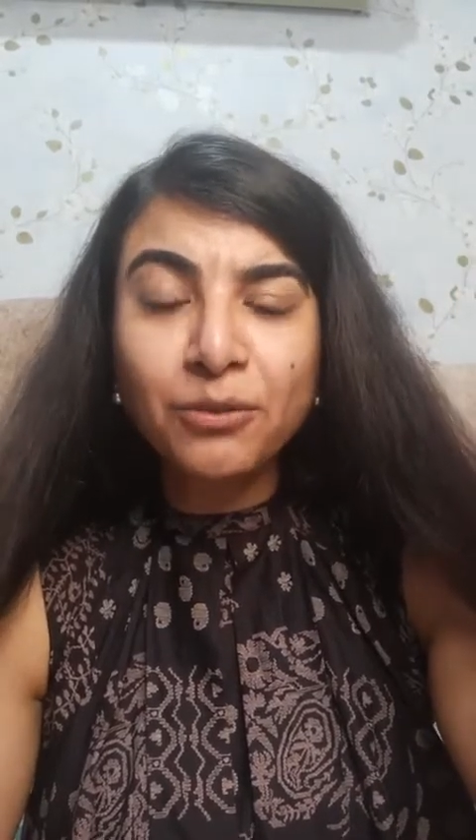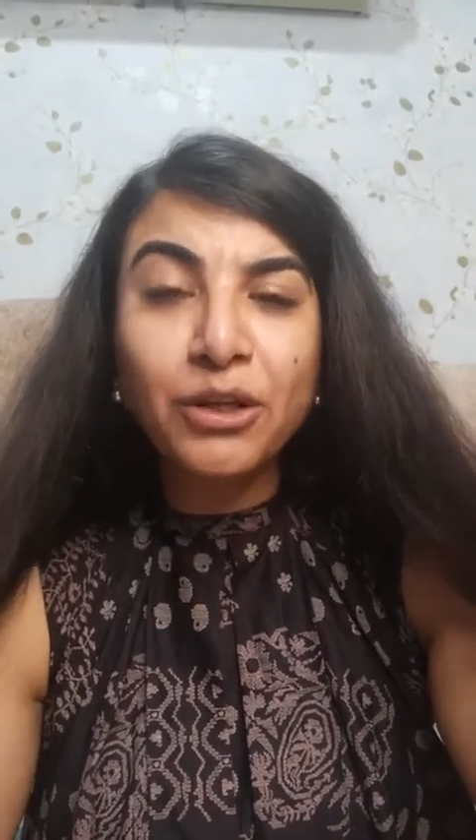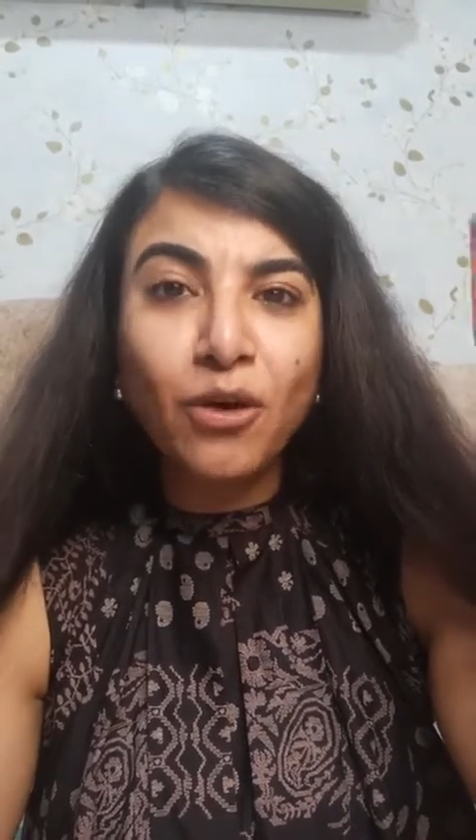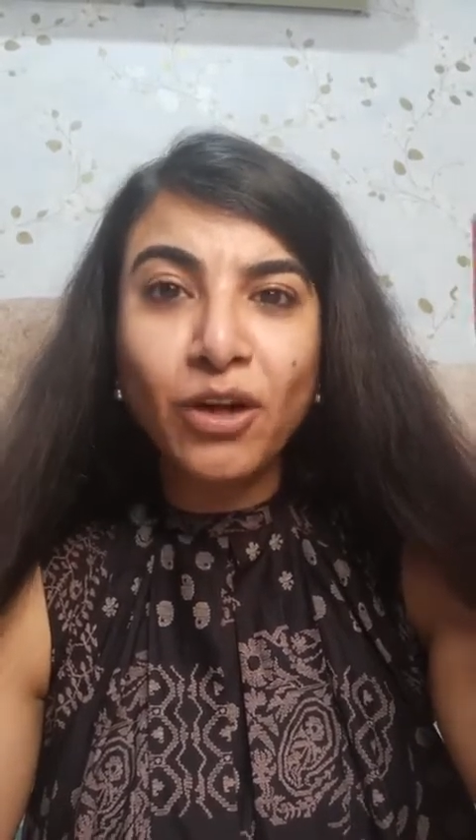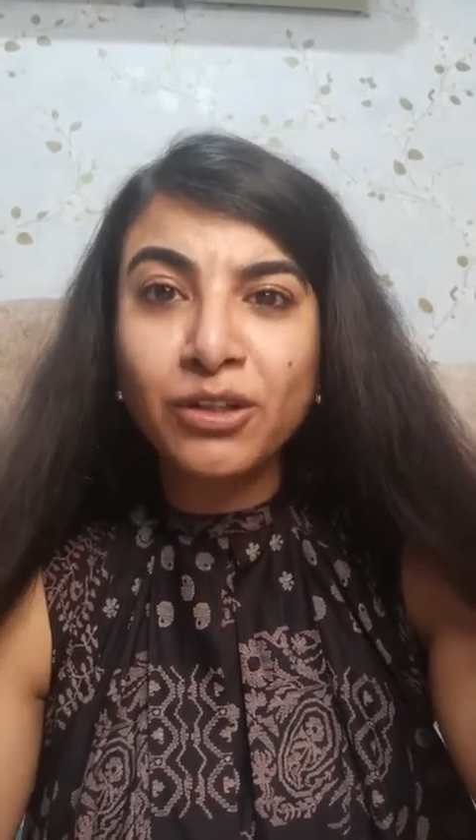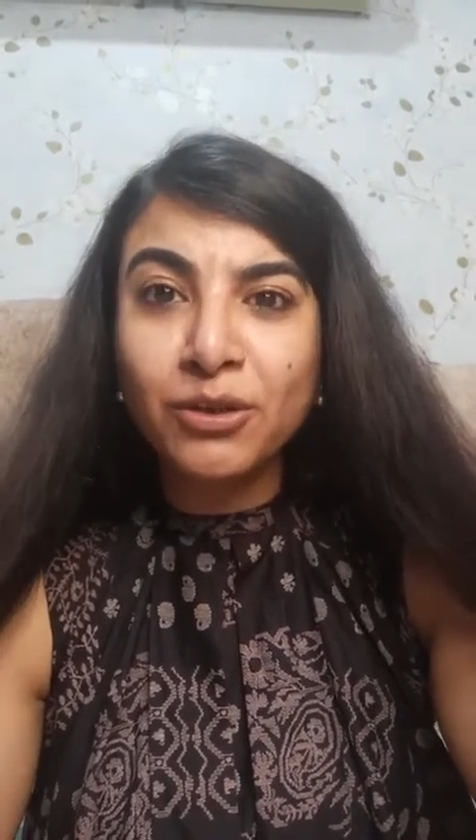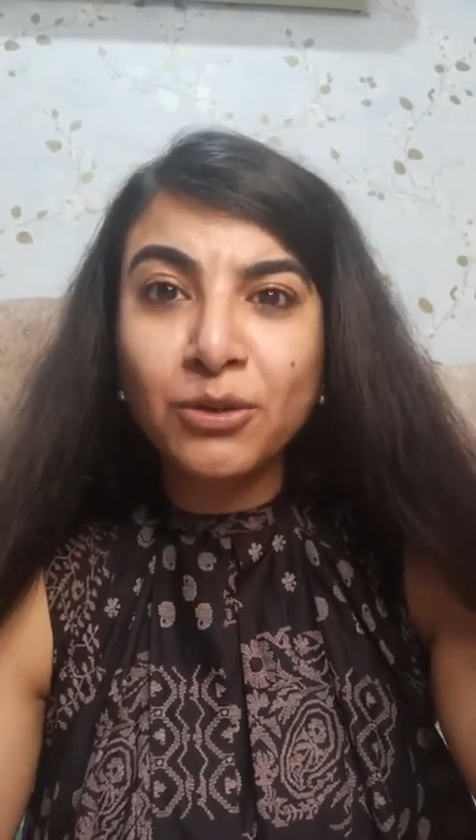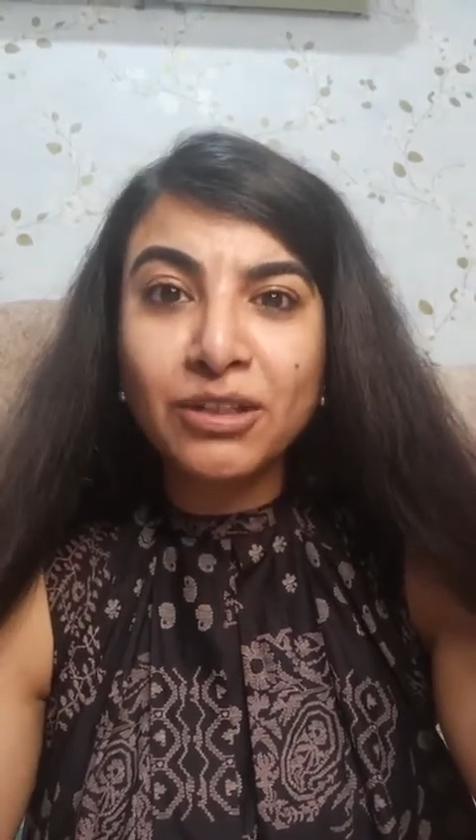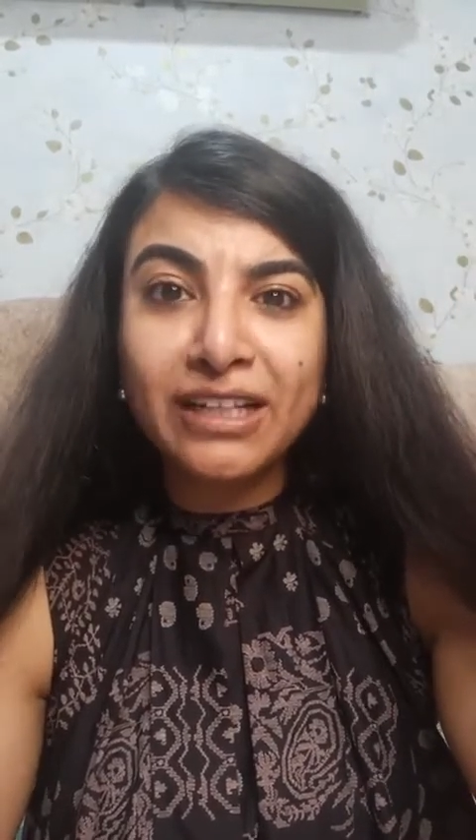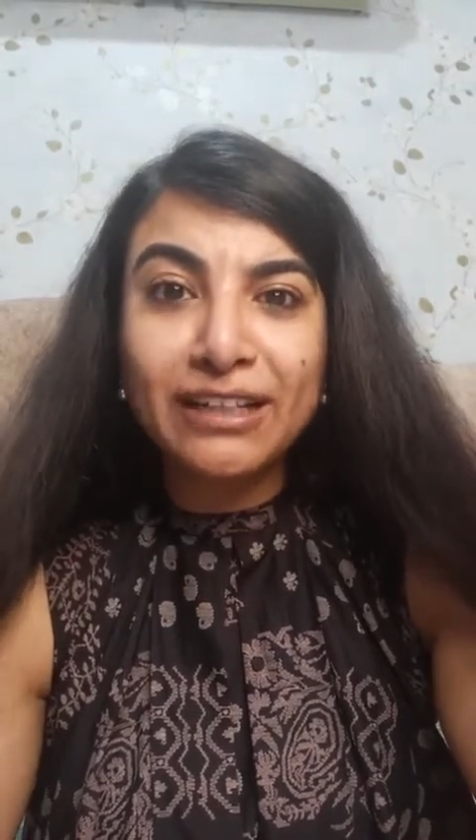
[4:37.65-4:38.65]
We all
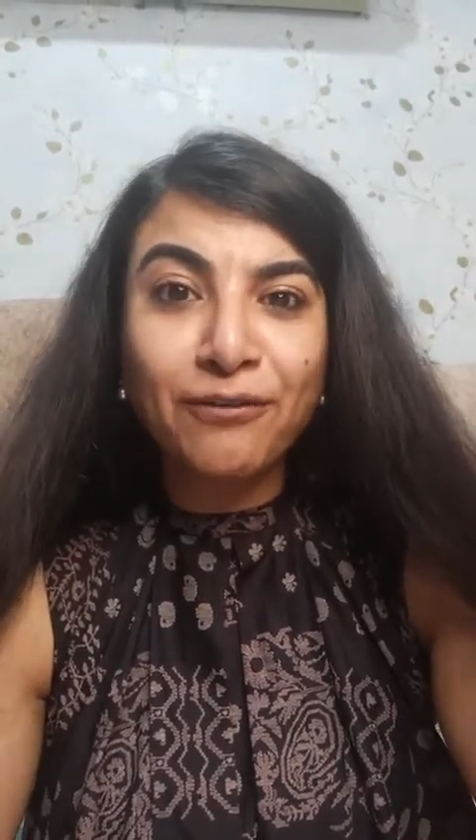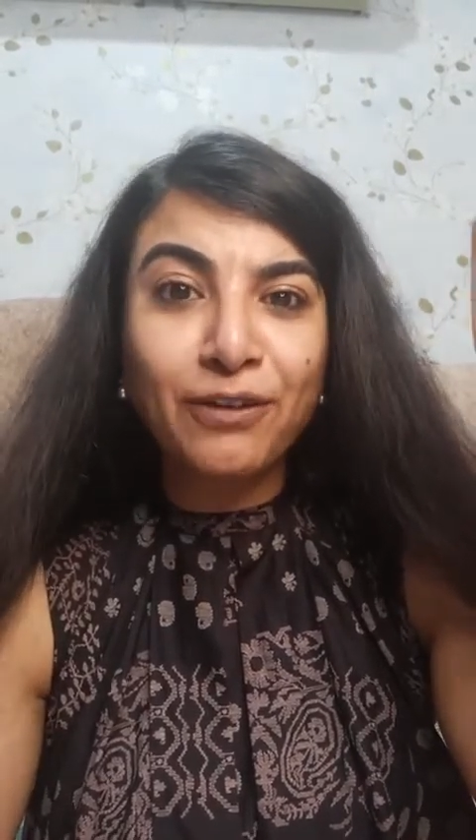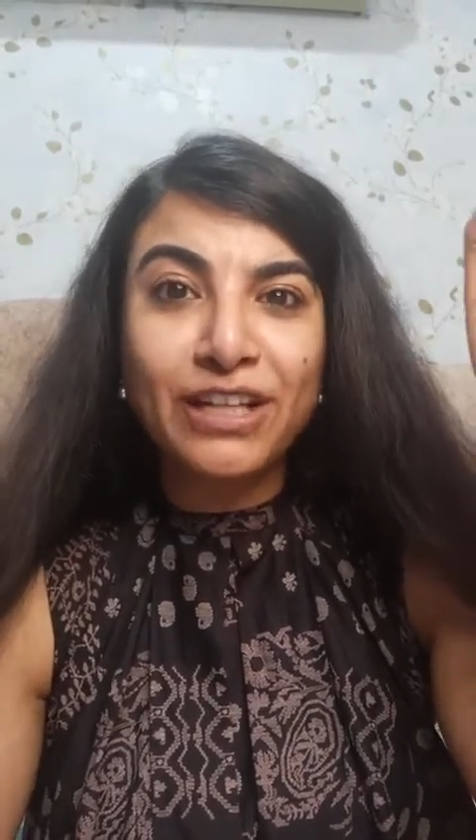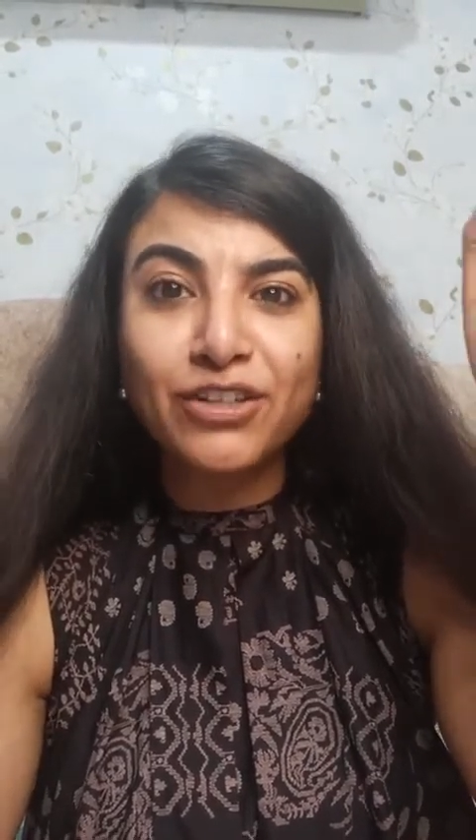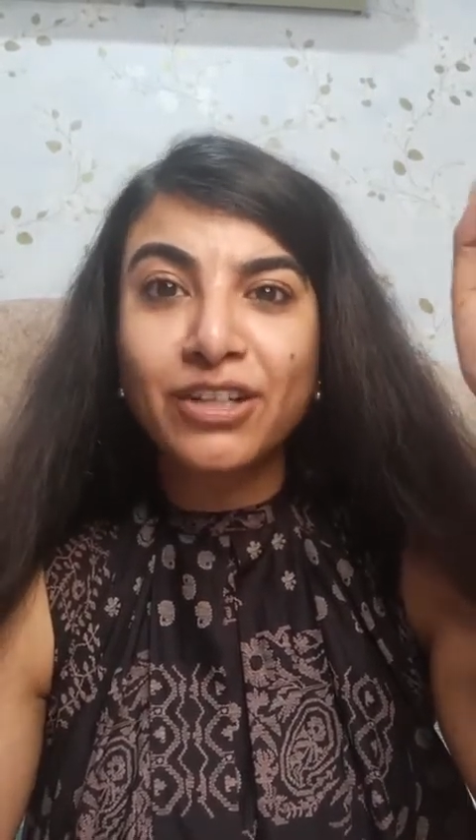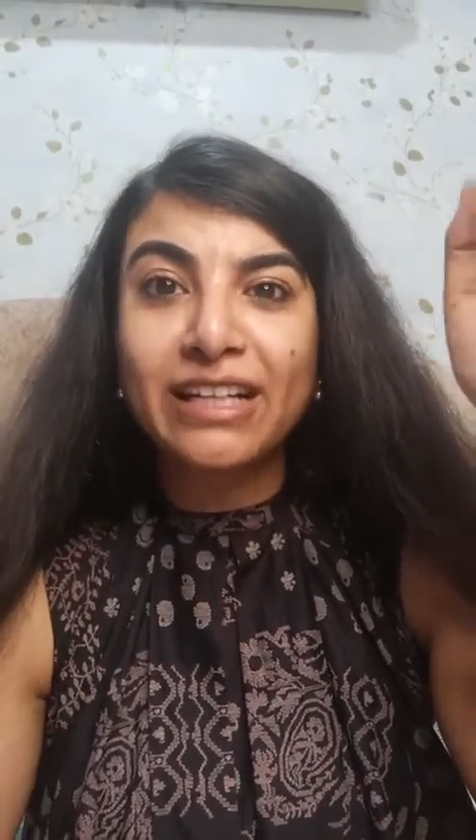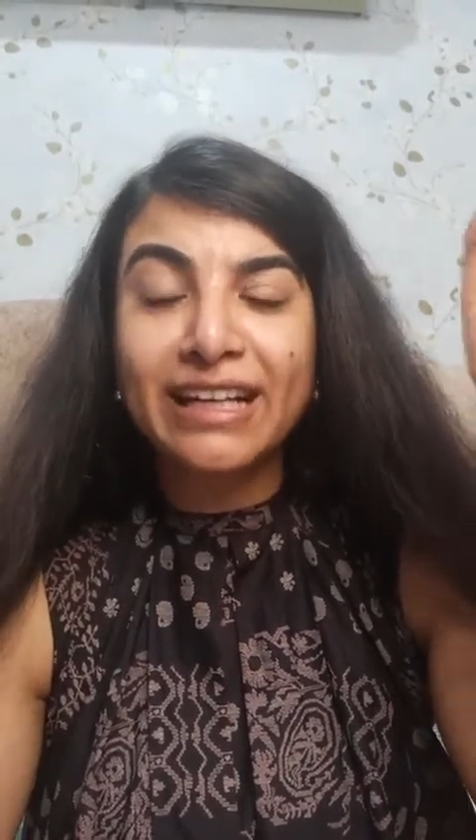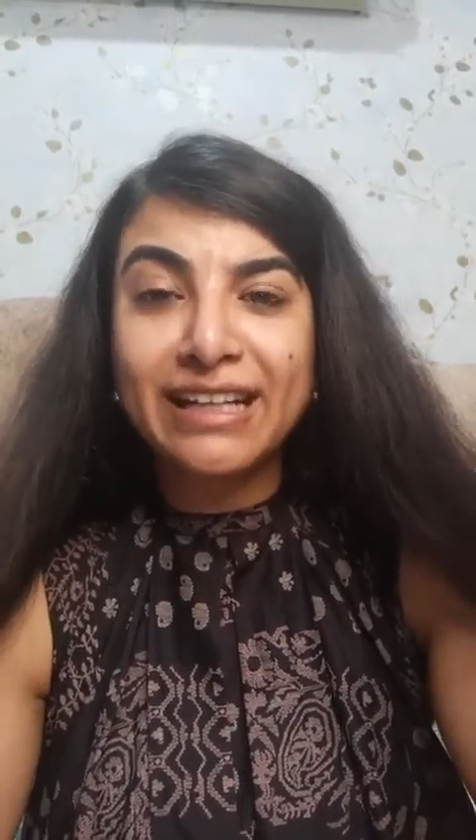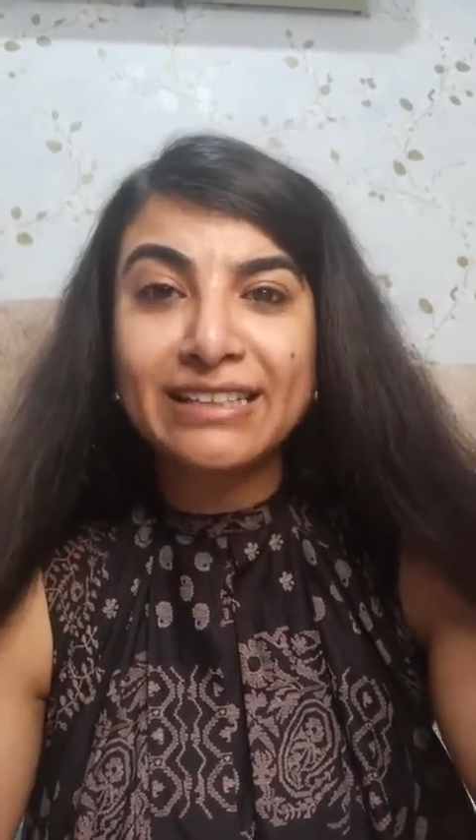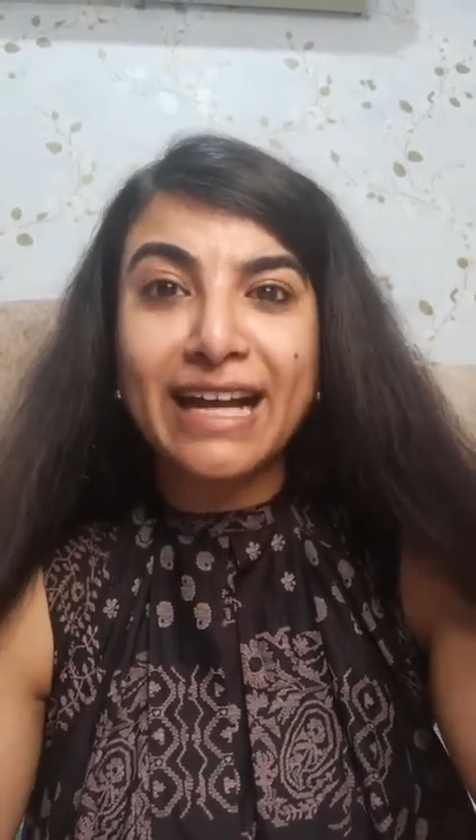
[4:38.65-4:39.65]
know that inflation is